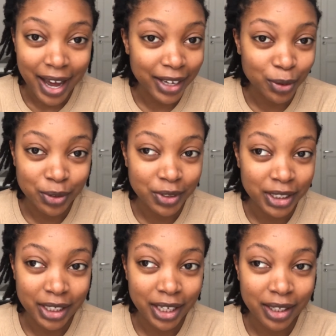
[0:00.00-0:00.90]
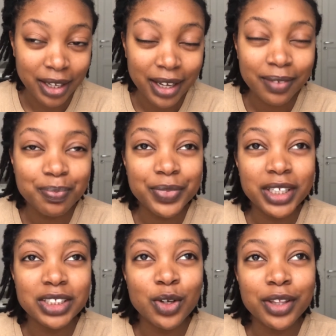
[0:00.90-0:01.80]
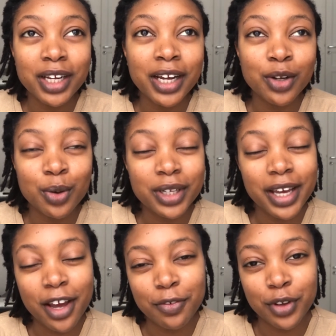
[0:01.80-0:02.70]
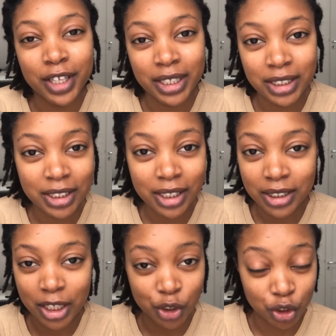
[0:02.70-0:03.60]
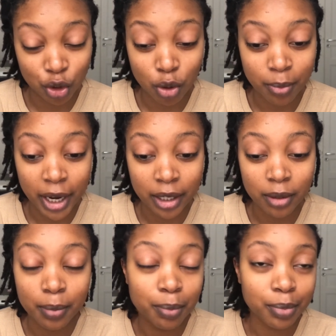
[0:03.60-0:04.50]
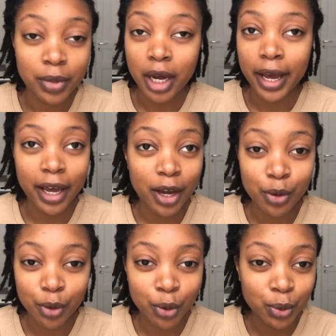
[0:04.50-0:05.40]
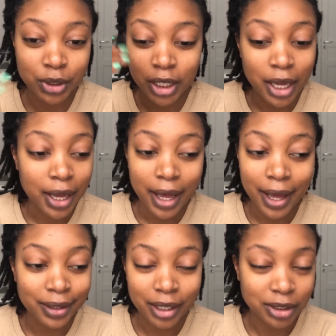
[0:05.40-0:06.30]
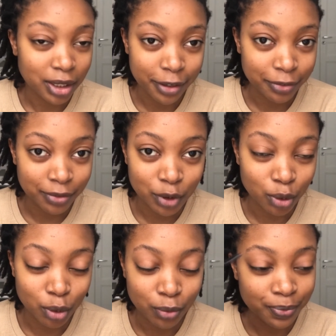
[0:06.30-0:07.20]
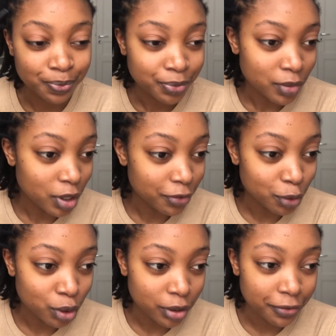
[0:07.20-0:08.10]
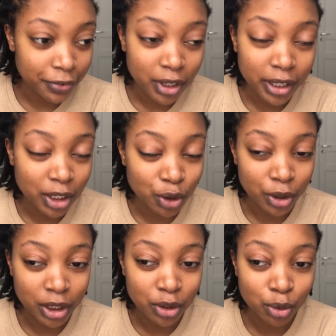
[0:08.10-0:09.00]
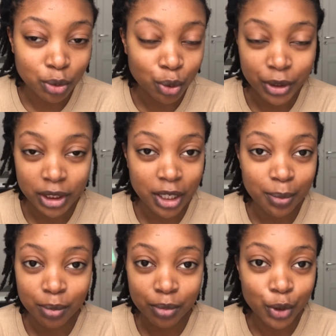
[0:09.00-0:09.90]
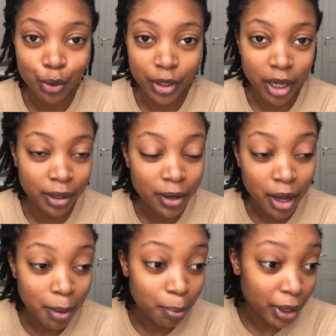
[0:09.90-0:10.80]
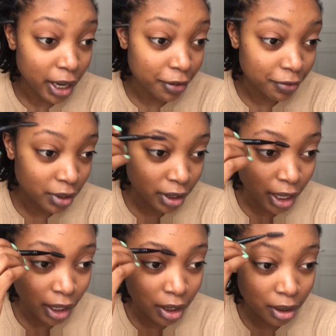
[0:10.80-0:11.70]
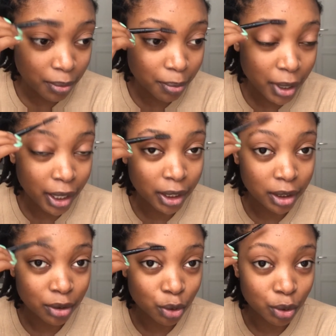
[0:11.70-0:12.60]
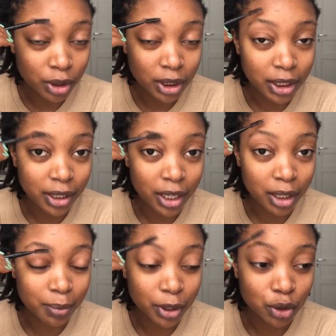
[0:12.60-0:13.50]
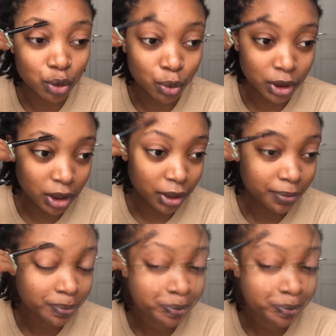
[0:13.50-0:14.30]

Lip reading: I don't really, it's not that I don't care for the details, I just don't mind. Hair grows, and that's life. So if you feel that you need to tweeze them, do that. But I feel like mine don't need that much tweezing.